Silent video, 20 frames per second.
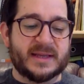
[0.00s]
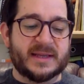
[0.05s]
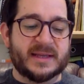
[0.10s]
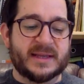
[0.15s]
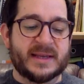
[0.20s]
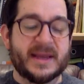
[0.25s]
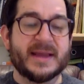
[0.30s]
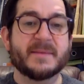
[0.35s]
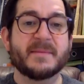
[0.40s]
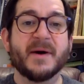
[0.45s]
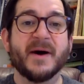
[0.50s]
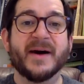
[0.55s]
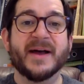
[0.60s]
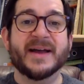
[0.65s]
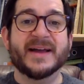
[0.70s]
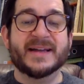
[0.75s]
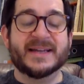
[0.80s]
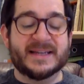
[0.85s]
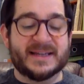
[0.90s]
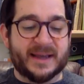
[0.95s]

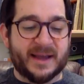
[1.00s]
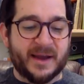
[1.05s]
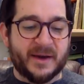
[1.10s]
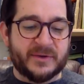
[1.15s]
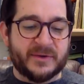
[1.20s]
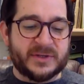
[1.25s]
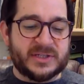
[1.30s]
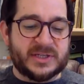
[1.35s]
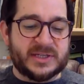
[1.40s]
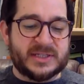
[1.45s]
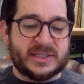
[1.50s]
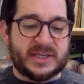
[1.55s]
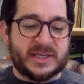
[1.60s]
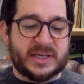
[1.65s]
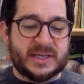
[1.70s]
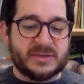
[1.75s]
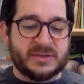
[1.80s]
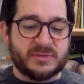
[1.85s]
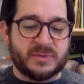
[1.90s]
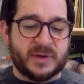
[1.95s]
Nehemiah encourages
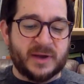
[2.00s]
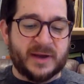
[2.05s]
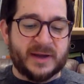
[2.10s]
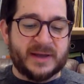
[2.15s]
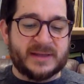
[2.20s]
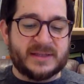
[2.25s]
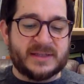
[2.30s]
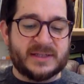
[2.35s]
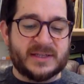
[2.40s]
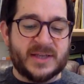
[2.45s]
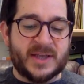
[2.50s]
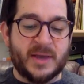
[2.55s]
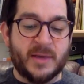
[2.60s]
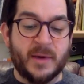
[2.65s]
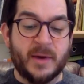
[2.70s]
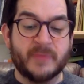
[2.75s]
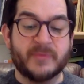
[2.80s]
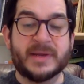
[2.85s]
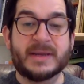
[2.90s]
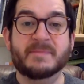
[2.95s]
the Israelites
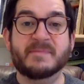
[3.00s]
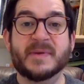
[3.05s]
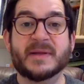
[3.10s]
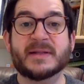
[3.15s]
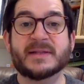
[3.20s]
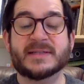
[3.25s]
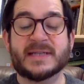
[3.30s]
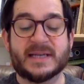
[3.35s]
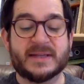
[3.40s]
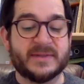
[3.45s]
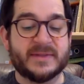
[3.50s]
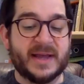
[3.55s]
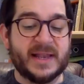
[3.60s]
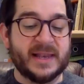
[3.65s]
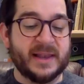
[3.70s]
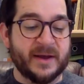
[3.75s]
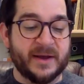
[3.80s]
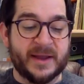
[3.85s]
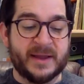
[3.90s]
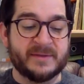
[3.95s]
who are rebuilding their
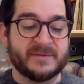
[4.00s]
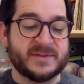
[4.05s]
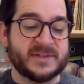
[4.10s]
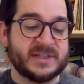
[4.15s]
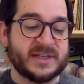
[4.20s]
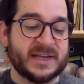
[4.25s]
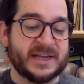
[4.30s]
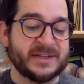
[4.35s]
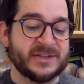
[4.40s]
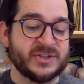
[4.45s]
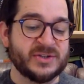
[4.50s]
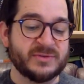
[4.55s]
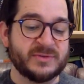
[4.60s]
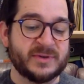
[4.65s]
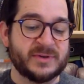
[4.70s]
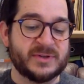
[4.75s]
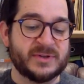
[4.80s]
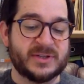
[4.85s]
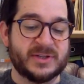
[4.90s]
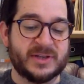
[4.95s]
lives in
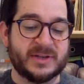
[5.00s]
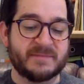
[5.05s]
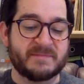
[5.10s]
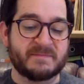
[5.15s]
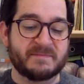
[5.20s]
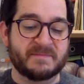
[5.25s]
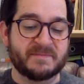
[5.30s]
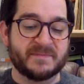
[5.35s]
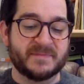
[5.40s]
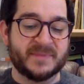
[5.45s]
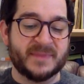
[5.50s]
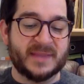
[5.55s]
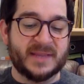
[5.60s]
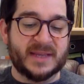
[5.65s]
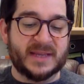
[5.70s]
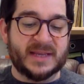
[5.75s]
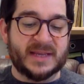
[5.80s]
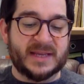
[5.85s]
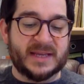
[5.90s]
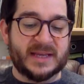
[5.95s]
Jerusalem.
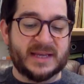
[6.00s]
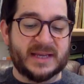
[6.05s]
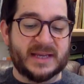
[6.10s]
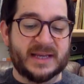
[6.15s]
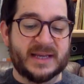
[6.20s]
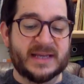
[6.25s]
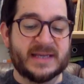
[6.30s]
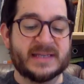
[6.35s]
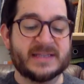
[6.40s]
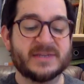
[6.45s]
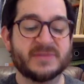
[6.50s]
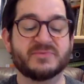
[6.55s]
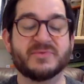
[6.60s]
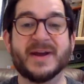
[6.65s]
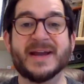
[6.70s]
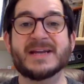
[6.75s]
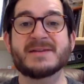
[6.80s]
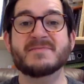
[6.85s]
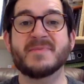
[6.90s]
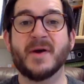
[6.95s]
It is a
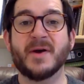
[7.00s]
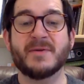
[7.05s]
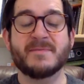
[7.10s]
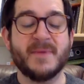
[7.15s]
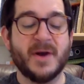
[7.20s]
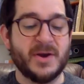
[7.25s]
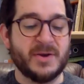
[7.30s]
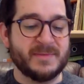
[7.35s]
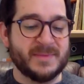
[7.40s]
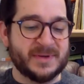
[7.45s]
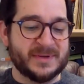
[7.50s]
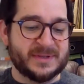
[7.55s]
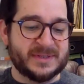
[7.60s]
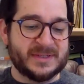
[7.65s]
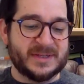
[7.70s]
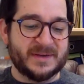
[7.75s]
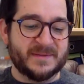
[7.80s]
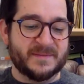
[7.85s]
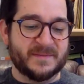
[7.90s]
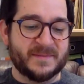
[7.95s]
rainbow
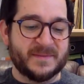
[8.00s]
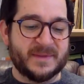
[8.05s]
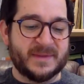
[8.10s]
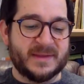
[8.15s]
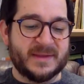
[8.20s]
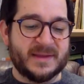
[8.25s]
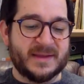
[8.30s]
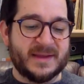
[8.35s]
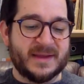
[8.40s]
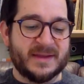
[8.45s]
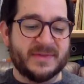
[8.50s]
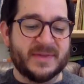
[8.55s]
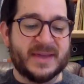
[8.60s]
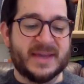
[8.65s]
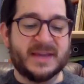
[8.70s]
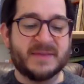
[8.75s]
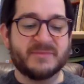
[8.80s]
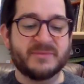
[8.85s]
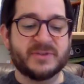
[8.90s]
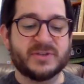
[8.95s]
moment.
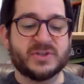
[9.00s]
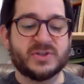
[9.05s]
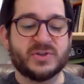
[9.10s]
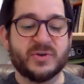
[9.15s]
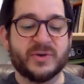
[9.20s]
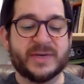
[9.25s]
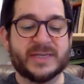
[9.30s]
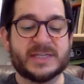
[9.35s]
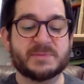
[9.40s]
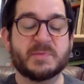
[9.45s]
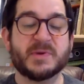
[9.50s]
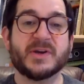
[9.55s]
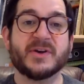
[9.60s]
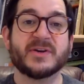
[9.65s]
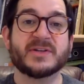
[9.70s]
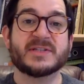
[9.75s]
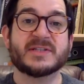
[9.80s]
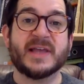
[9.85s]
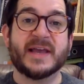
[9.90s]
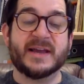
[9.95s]
They can rejoice
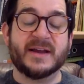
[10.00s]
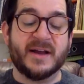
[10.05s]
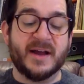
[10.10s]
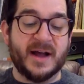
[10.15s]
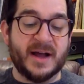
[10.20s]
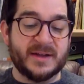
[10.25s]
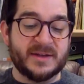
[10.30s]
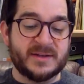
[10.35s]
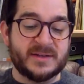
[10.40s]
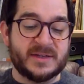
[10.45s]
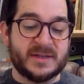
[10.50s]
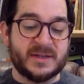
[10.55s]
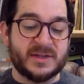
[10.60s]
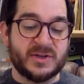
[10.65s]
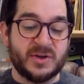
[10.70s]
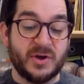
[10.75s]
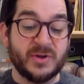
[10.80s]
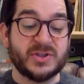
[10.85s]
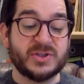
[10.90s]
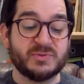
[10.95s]
because they are under
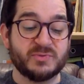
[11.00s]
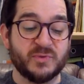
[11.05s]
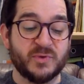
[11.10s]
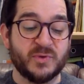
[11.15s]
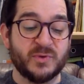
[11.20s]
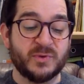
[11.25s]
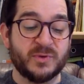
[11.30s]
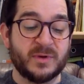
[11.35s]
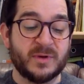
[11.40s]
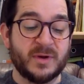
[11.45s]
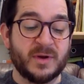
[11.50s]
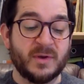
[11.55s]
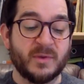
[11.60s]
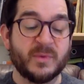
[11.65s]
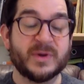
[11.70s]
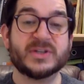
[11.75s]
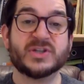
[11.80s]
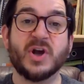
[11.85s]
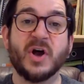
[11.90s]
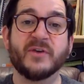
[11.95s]
God's rule,
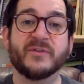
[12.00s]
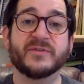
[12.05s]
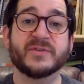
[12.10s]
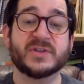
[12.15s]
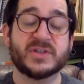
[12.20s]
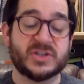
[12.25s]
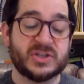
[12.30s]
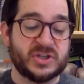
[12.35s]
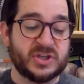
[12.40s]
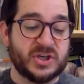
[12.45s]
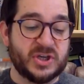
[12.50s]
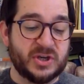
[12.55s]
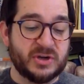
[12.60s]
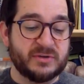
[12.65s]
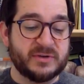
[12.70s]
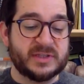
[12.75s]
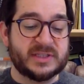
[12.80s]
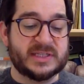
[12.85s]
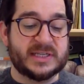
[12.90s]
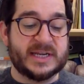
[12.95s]
which offers
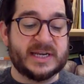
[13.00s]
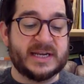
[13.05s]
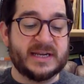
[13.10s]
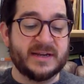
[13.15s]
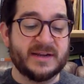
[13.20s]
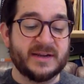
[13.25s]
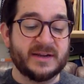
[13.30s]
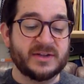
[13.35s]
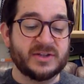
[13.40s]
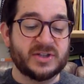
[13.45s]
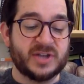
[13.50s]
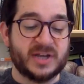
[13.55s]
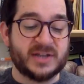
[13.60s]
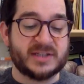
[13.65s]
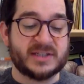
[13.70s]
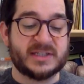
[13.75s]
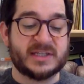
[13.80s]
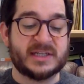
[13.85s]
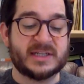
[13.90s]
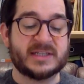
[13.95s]
security,
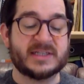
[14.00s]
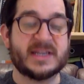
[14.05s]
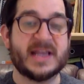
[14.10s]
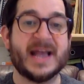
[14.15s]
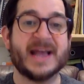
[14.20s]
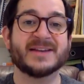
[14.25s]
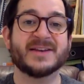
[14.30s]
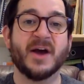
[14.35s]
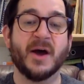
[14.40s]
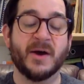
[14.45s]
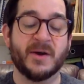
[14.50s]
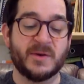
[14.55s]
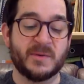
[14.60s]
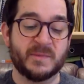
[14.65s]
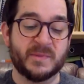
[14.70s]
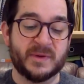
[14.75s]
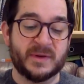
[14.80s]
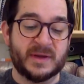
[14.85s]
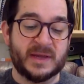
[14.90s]
justice, and hope,